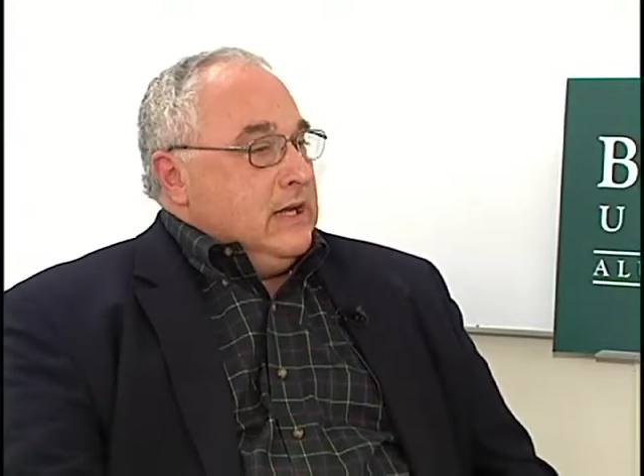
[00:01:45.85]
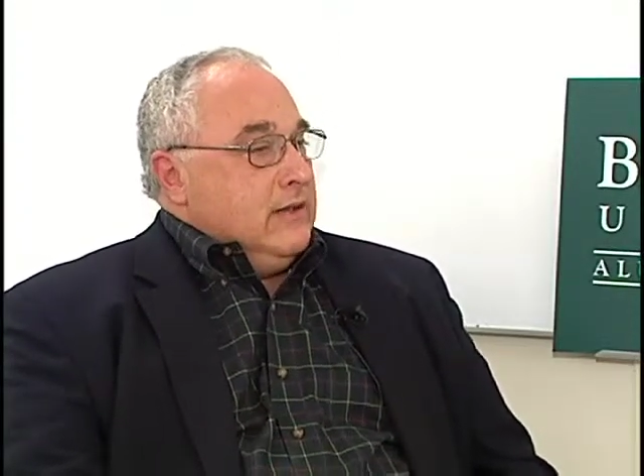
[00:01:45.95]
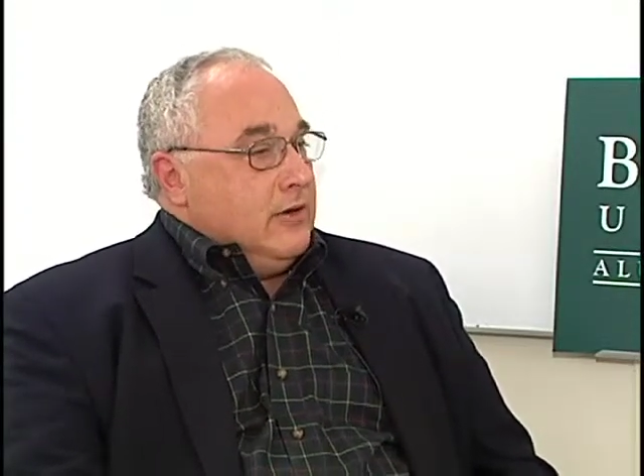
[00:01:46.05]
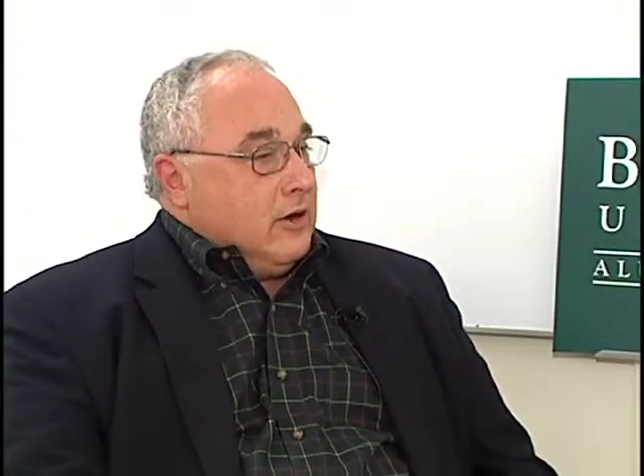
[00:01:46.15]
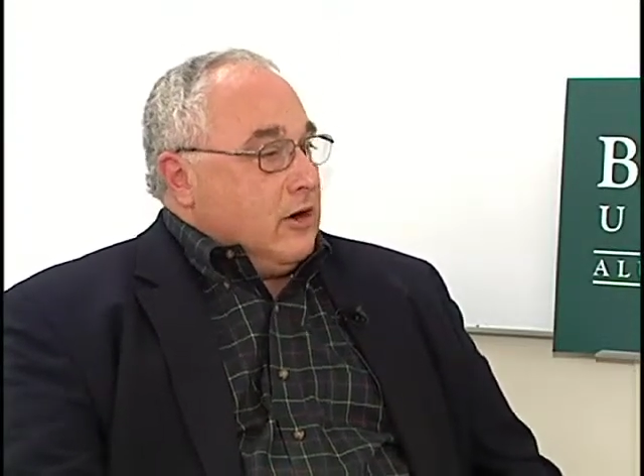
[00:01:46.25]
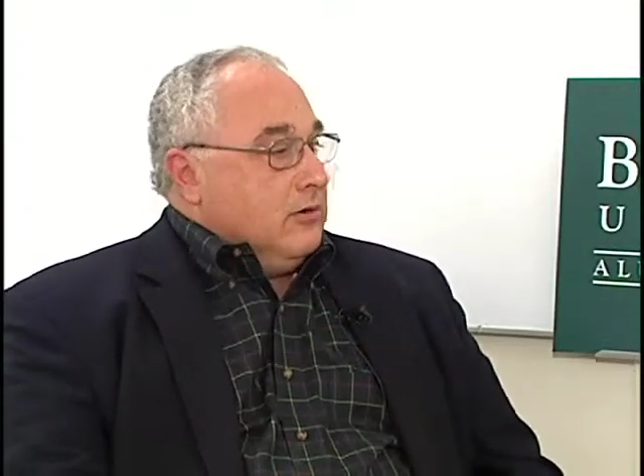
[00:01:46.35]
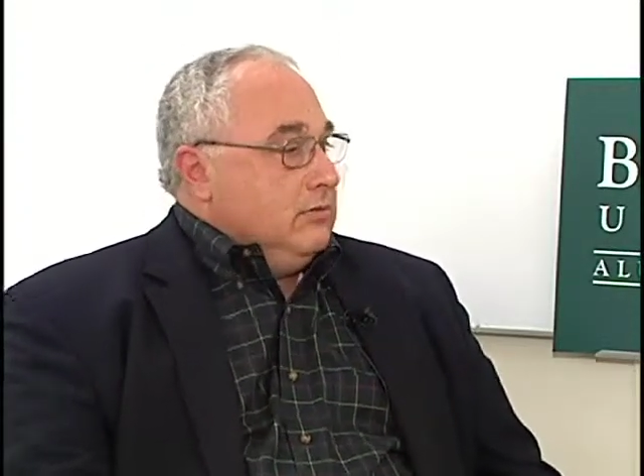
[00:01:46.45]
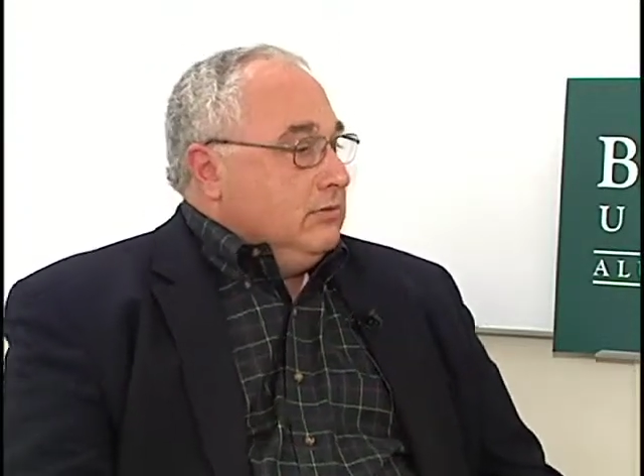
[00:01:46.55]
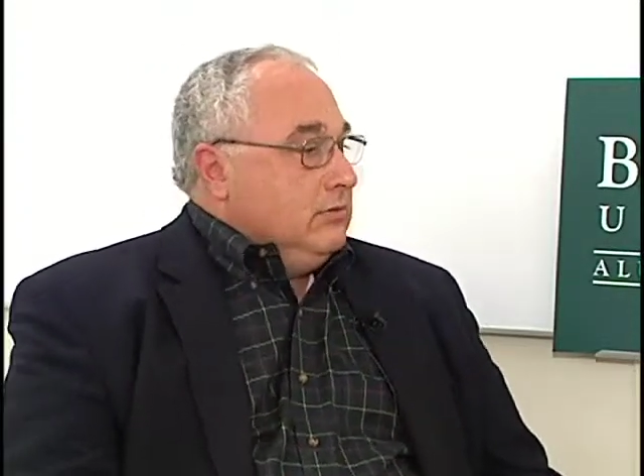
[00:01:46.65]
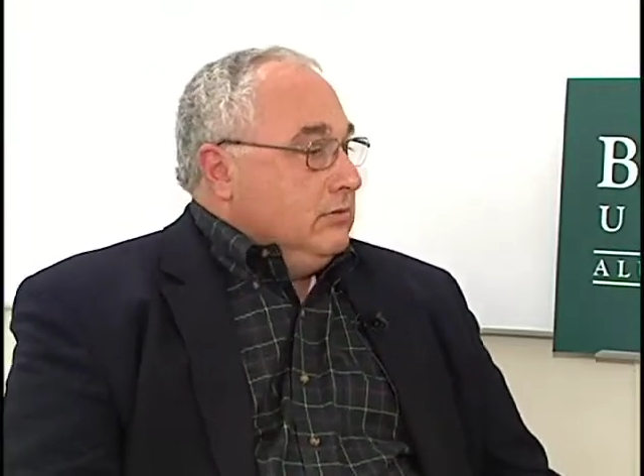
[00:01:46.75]
there are
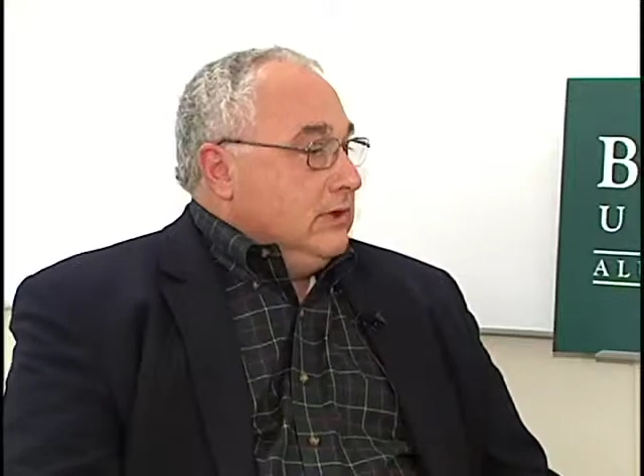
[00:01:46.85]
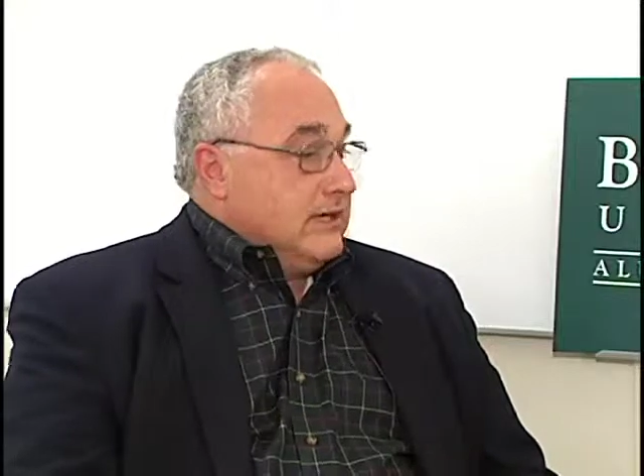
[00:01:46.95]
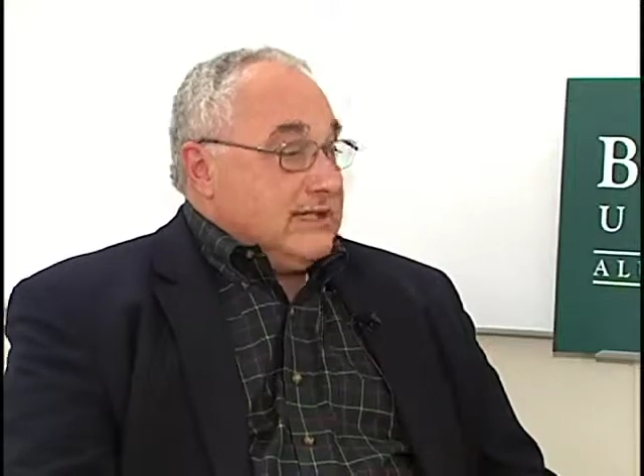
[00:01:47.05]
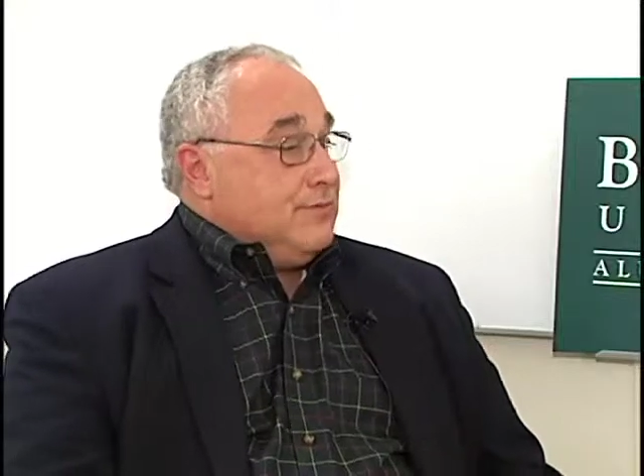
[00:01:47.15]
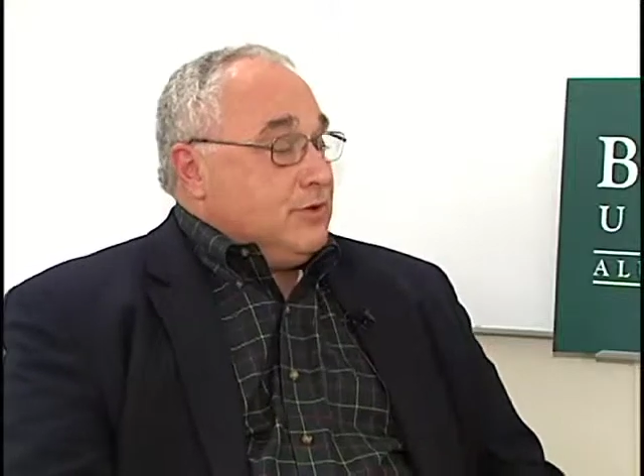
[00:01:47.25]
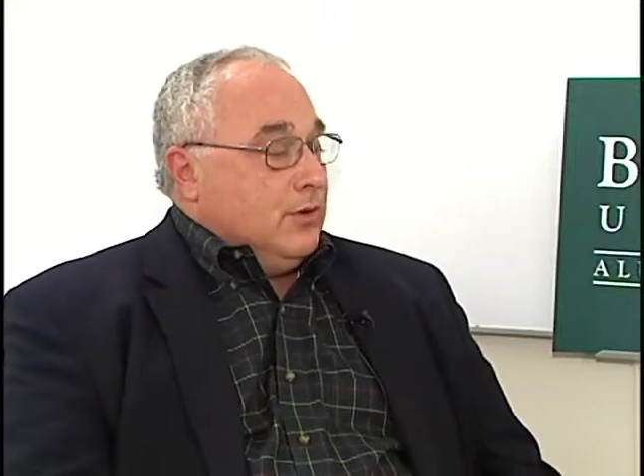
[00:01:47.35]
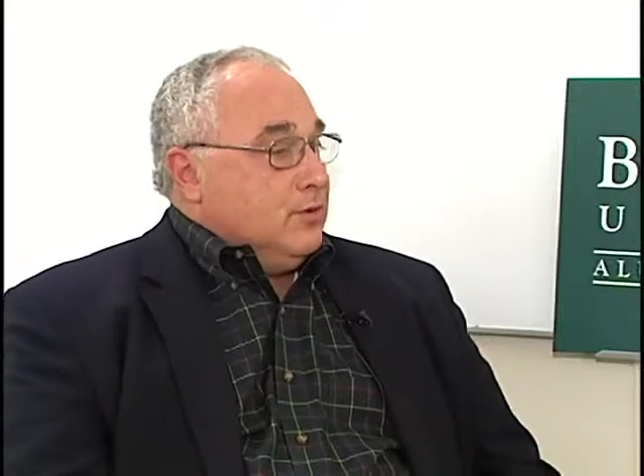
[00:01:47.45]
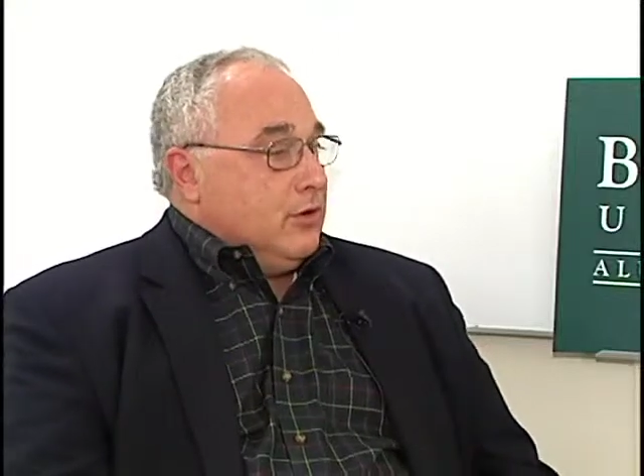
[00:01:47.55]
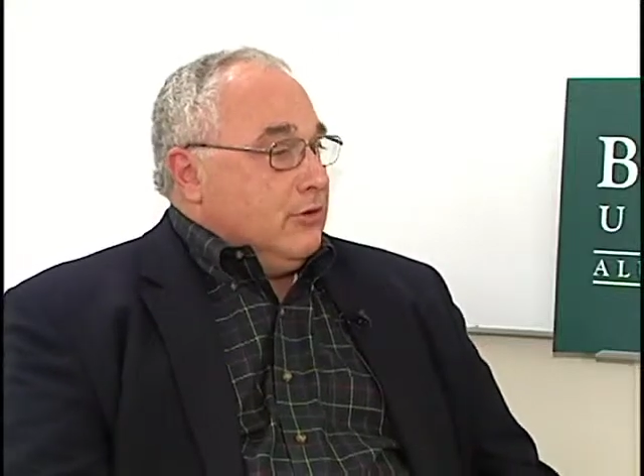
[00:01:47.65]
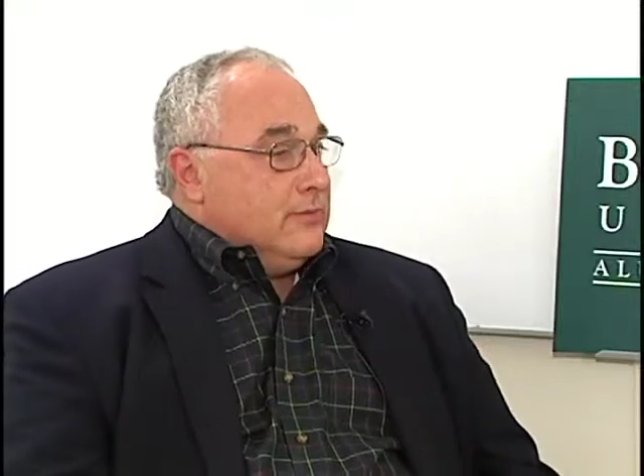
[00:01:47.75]
exceptional
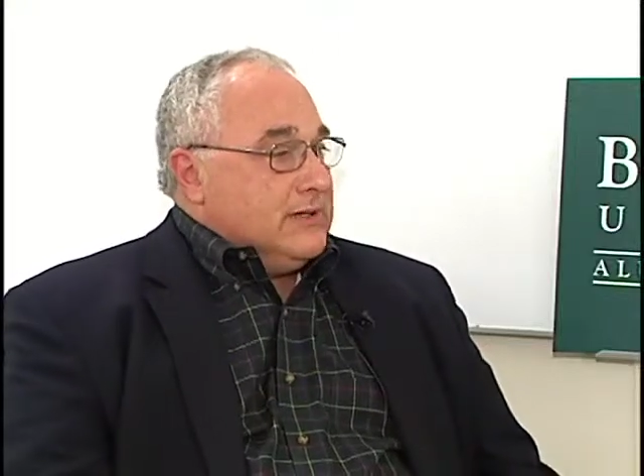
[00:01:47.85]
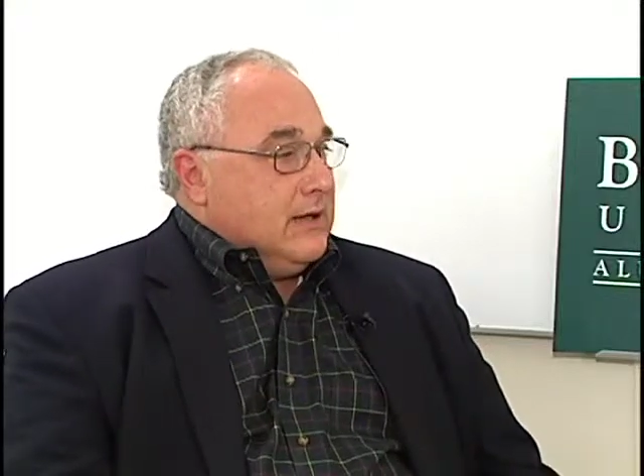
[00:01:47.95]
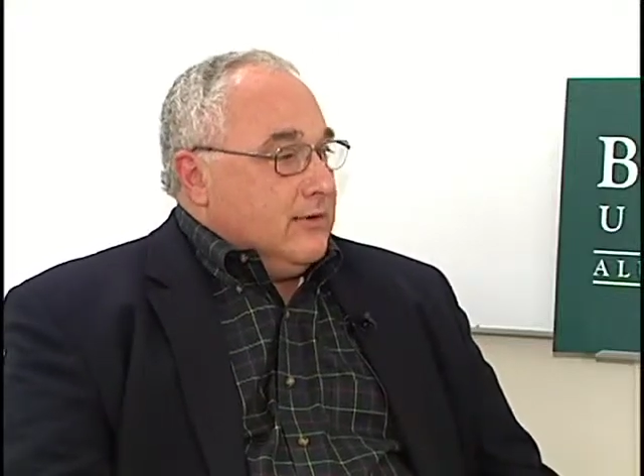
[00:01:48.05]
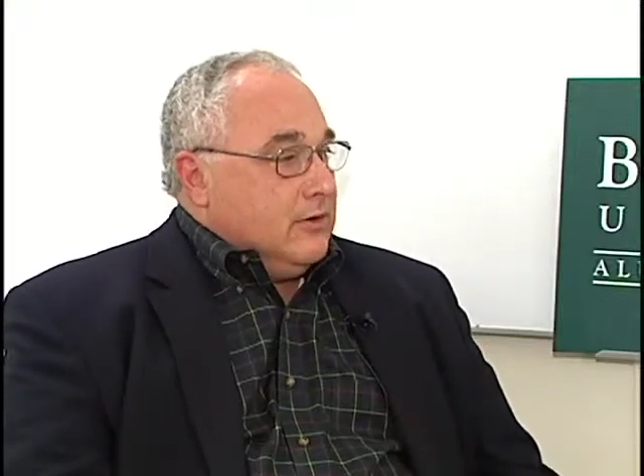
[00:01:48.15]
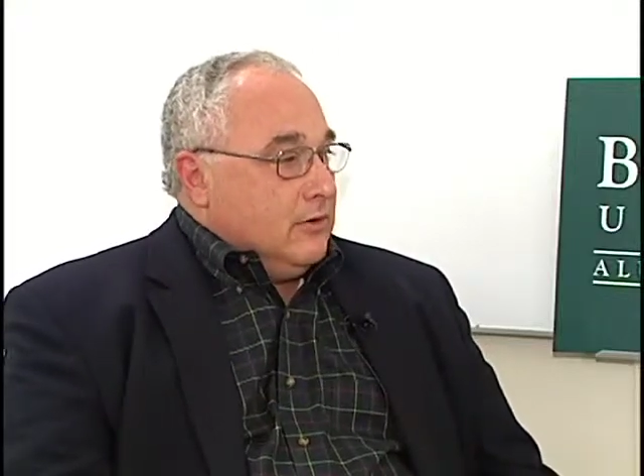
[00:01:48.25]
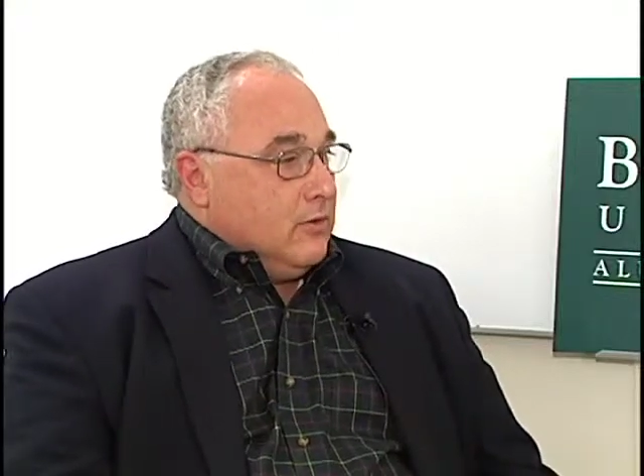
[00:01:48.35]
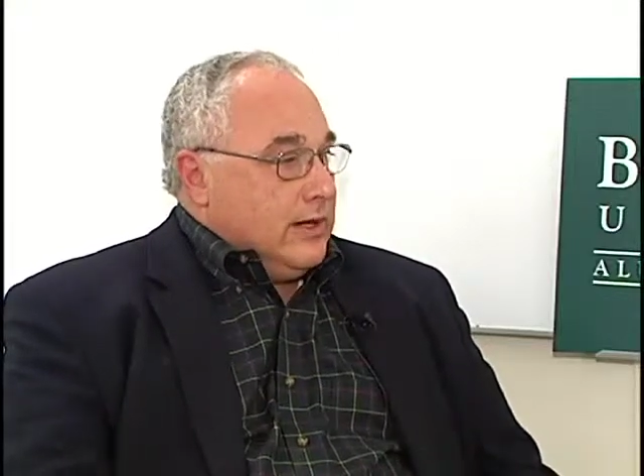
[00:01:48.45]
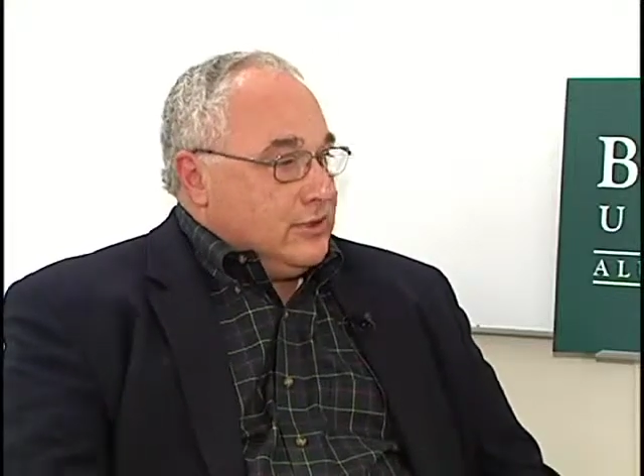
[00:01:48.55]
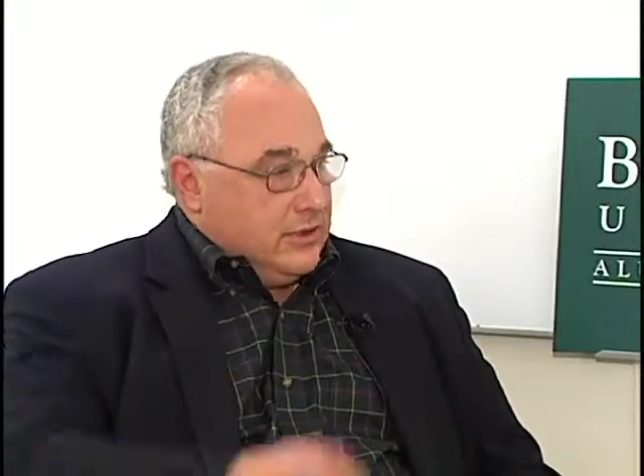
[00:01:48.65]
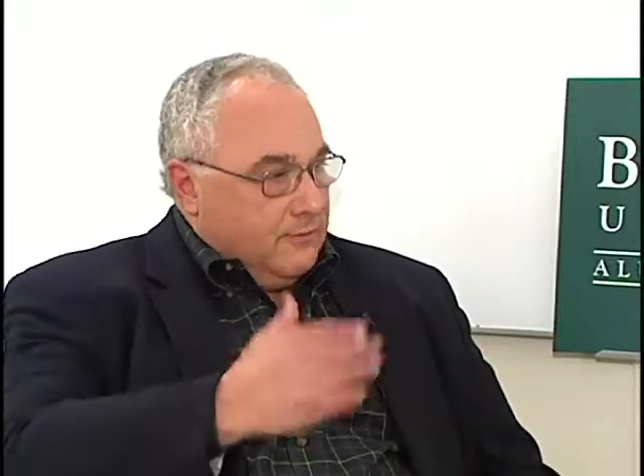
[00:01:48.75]
programs out there, no question.